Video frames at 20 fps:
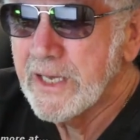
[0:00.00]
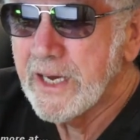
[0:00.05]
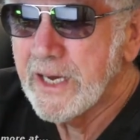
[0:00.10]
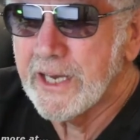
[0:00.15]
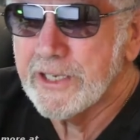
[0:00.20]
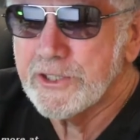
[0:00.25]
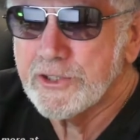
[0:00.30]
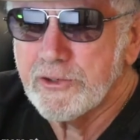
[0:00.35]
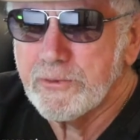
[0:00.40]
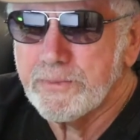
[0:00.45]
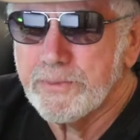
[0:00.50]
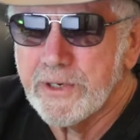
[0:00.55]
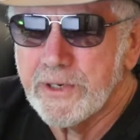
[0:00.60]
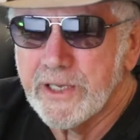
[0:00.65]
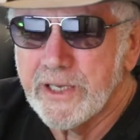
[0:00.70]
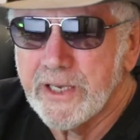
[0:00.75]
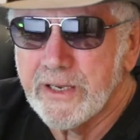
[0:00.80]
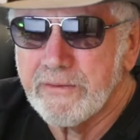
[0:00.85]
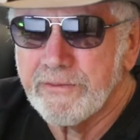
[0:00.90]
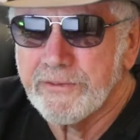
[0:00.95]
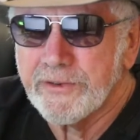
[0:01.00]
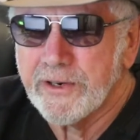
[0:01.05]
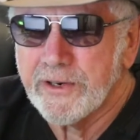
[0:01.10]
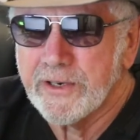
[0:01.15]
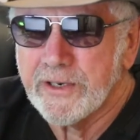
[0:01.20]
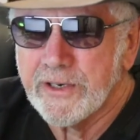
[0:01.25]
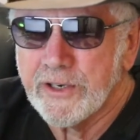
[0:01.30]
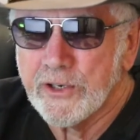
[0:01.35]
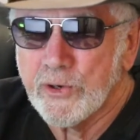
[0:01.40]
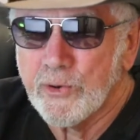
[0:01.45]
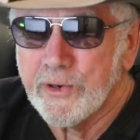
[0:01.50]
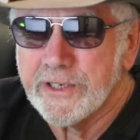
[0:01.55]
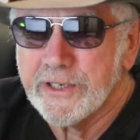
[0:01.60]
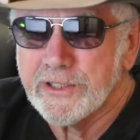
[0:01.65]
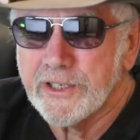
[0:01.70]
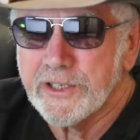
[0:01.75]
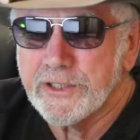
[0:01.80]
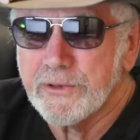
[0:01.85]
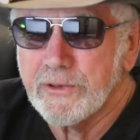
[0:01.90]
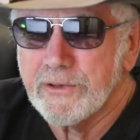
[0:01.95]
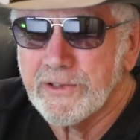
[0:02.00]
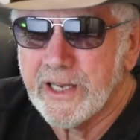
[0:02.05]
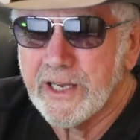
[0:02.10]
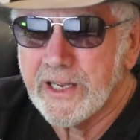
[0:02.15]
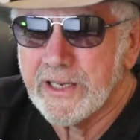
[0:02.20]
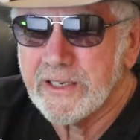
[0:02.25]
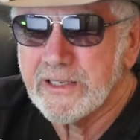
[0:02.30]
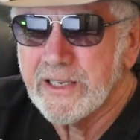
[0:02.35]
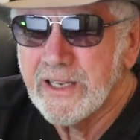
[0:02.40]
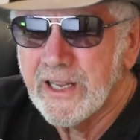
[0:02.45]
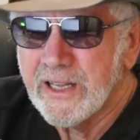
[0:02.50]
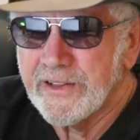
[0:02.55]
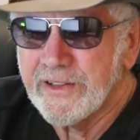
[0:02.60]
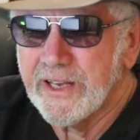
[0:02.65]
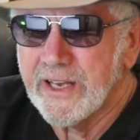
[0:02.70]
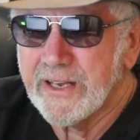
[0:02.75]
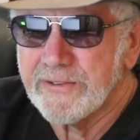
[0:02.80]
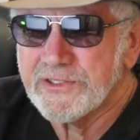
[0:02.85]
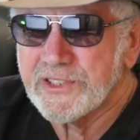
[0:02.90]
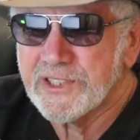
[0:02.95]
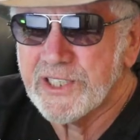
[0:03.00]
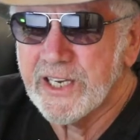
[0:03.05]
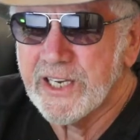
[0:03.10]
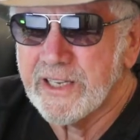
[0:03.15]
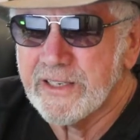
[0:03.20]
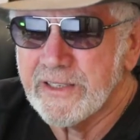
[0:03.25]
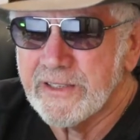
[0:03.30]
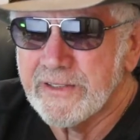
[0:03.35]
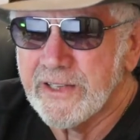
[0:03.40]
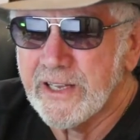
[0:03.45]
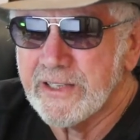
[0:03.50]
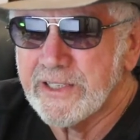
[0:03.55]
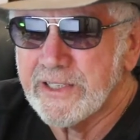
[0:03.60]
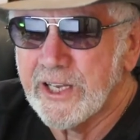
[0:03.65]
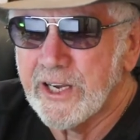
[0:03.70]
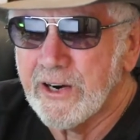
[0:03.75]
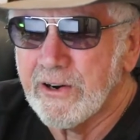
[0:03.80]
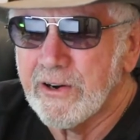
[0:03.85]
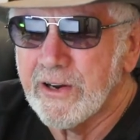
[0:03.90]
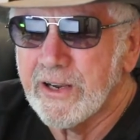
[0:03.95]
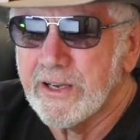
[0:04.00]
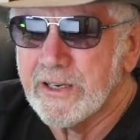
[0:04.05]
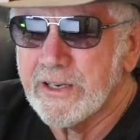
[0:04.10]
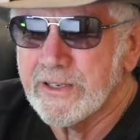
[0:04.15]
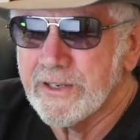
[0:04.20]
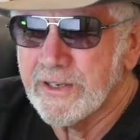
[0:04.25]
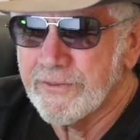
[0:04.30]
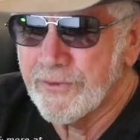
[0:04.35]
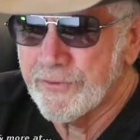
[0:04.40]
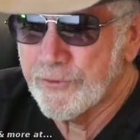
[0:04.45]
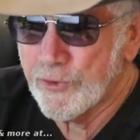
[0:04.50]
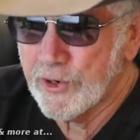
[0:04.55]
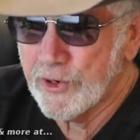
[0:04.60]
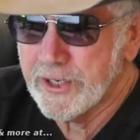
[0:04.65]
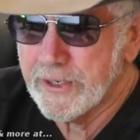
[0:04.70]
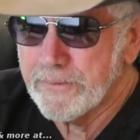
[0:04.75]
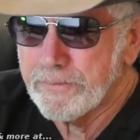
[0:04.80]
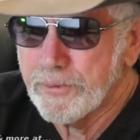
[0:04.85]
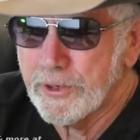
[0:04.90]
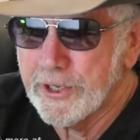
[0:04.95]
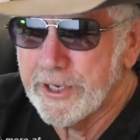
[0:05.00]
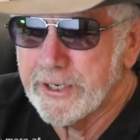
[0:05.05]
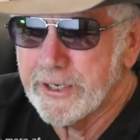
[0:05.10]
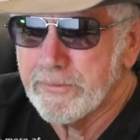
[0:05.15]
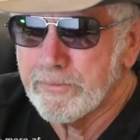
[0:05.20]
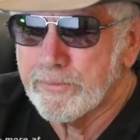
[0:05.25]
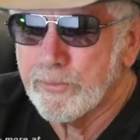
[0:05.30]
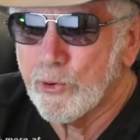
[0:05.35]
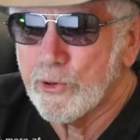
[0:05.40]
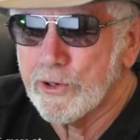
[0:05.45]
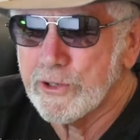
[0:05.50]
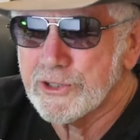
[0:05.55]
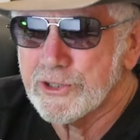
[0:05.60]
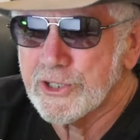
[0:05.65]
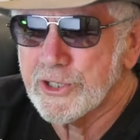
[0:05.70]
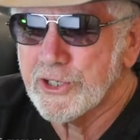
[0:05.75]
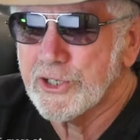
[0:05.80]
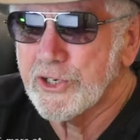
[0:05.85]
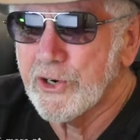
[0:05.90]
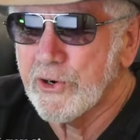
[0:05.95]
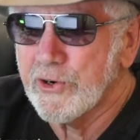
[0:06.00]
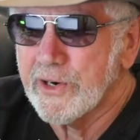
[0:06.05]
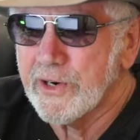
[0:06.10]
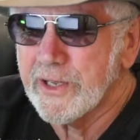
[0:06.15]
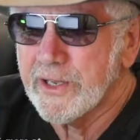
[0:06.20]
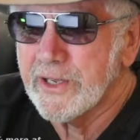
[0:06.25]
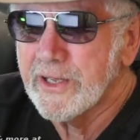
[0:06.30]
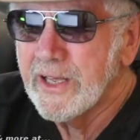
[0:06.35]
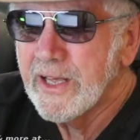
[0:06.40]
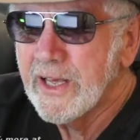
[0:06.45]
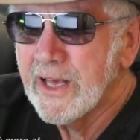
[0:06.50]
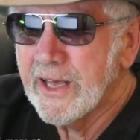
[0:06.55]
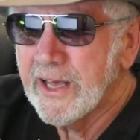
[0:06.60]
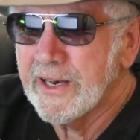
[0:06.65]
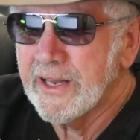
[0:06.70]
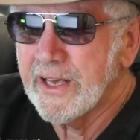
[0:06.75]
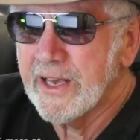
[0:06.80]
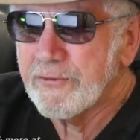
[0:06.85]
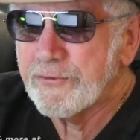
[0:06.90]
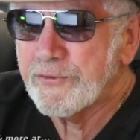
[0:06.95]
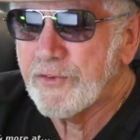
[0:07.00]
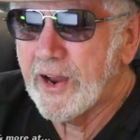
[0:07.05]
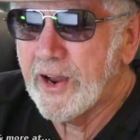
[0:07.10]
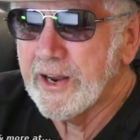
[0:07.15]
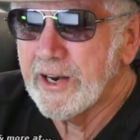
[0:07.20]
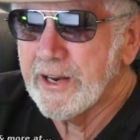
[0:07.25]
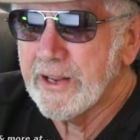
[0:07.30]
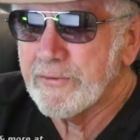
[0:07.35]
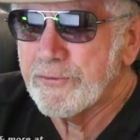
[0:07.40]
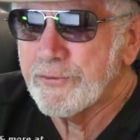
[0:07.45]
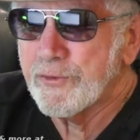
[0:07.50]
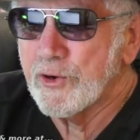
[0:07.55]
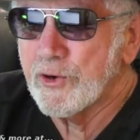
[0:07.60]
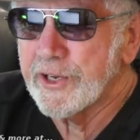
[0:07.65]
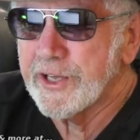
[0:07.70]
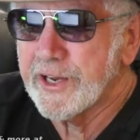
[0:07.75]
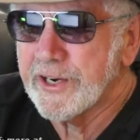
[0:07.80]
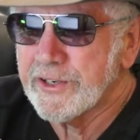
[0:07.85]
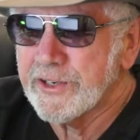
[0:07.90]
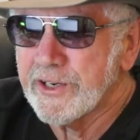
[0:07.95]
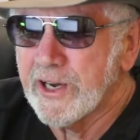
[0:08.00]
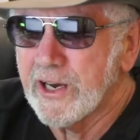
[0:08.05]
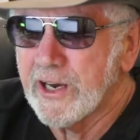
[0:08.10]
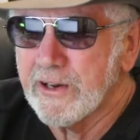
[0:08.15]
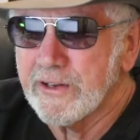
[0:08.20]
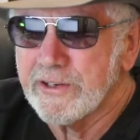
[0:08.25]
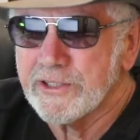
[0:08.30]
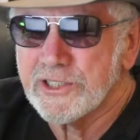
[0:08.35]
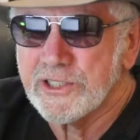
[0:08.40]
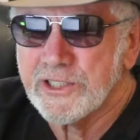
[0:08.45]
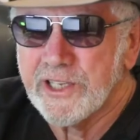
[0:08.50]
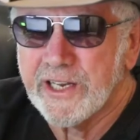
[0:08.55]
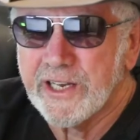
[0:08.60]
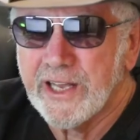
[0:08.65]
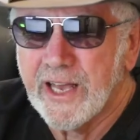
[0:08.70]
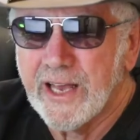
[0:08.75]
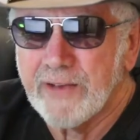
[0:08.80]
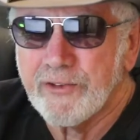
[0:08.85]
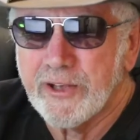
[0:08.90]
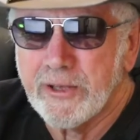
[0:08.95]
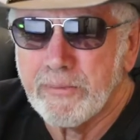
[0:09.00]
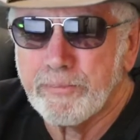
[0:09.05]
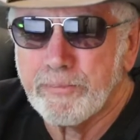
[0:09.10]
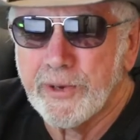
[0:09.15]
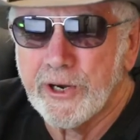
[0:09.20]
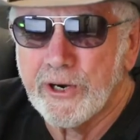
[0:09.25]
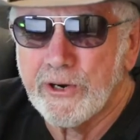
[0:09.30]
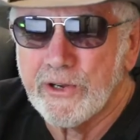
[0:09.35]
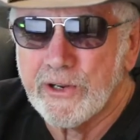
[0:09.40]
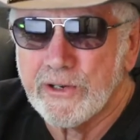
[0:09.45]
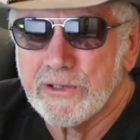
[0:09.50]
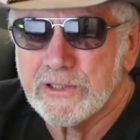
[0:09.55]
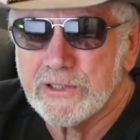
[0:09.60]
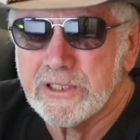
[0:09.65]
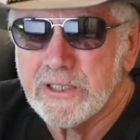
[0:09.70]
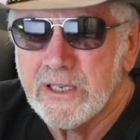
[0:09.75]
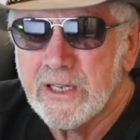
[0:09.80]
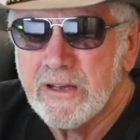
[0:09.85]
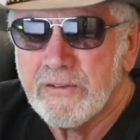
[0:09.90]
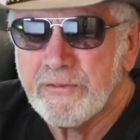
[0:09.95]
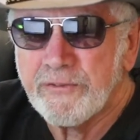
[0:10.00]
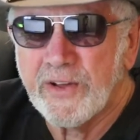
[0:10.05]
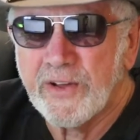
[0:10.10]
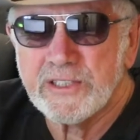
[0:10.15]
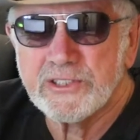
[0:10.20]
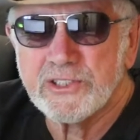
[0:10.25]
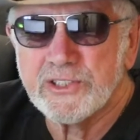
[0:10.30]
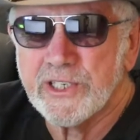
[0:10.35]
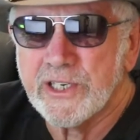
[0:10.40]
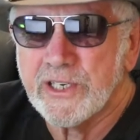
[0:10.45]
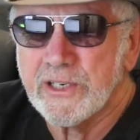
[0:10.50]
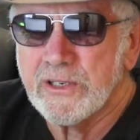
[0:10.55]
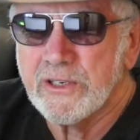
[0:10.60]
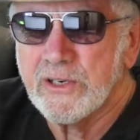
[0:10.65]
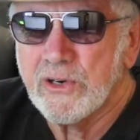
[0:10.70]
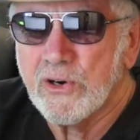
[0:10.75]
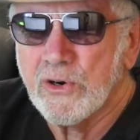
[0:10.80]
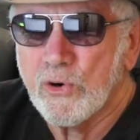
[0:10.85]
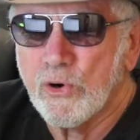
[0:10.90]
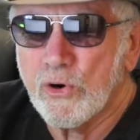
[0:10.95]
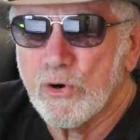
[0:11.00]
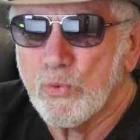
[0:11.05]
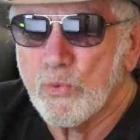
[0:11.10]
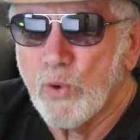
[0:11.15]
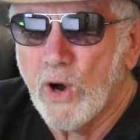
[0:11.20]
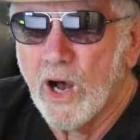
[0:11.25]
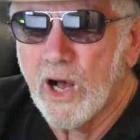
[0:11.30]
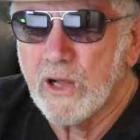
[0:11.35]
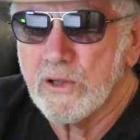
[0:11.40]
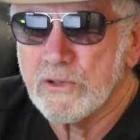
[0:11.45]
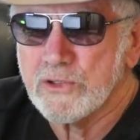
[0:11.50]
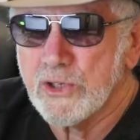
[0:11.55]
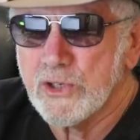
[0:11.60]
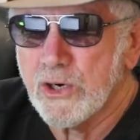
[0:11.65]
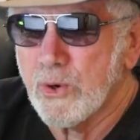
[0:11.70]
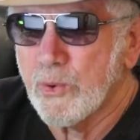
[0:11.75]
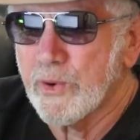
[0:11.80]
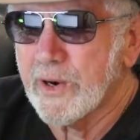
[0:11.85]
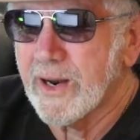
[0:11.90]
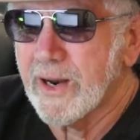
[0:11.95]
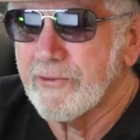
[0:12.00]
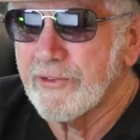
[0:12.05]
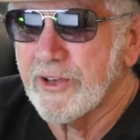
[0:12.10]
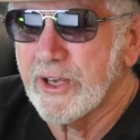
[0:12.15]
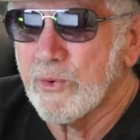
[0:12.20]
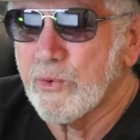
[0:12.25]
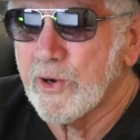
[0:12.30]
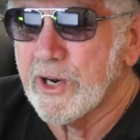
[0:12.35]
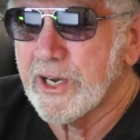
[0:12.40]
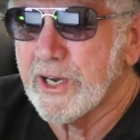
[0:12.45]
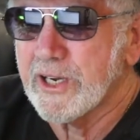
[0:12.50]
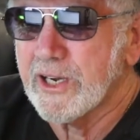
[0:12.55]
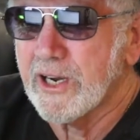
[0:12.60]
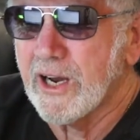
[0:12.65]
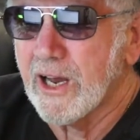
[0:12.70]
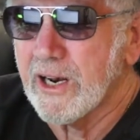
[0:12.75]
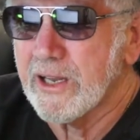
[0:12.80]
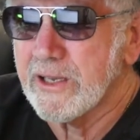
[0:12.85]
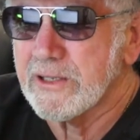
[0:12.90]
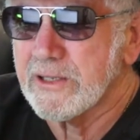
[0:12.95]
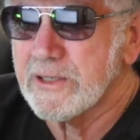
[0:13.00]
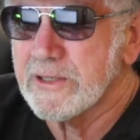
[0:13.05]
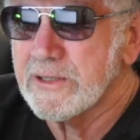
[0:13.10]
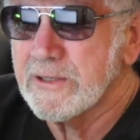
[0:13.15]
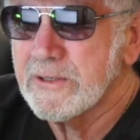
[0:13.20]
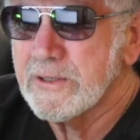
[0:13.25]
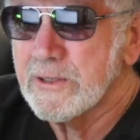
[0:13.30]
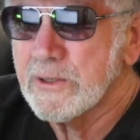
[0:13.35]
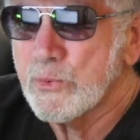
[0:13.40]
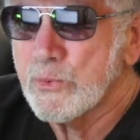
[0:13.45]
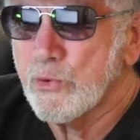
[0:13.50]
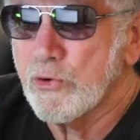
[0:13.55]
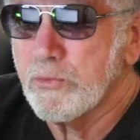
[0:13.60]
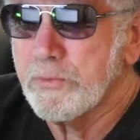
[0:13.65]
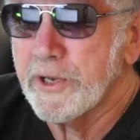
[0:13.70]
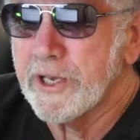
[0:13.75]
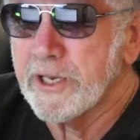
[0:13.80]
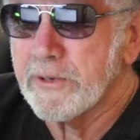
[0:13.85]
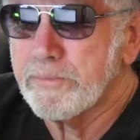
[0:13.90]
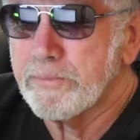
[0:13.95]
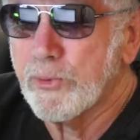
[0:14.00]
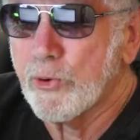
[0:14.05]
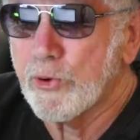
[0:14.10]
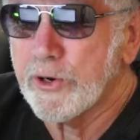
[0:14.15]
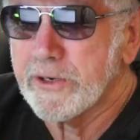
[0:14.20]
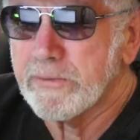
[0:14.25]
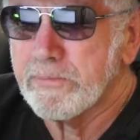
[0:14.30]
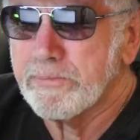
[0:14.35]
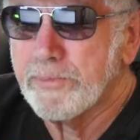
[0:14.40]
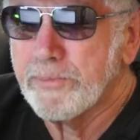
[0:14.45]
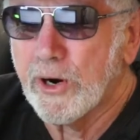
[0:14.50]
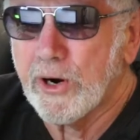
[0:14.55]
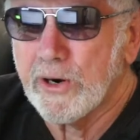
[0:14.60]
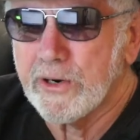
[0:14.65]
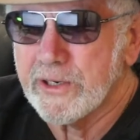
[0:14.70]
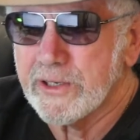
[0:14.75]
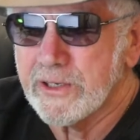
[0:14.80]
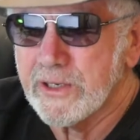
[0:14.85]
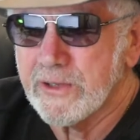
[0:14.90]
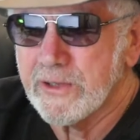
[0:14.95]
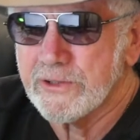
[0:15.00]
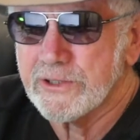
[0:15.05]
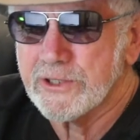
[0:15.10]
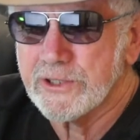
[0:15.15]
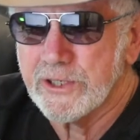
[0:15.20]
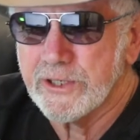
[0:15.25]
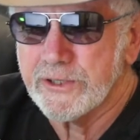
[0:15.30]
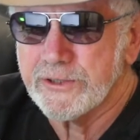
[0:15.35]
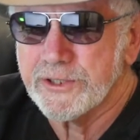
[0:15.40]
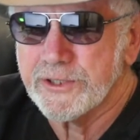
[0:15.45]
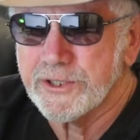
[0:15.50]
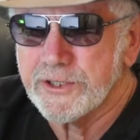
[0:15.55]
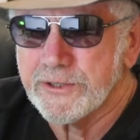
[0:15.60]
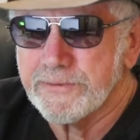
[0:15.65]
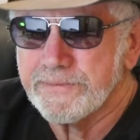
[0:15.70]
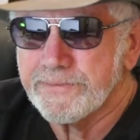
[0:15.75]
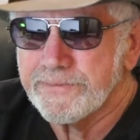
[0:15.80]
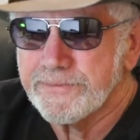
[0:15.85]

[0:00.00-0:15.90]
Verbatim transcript: I do believe they're going to do that. They have said that they are for complete border security, and they have finally and fully acknowledged that having barriers, fencing, or walls, or whatever you want to call it, will be an important part of the solution.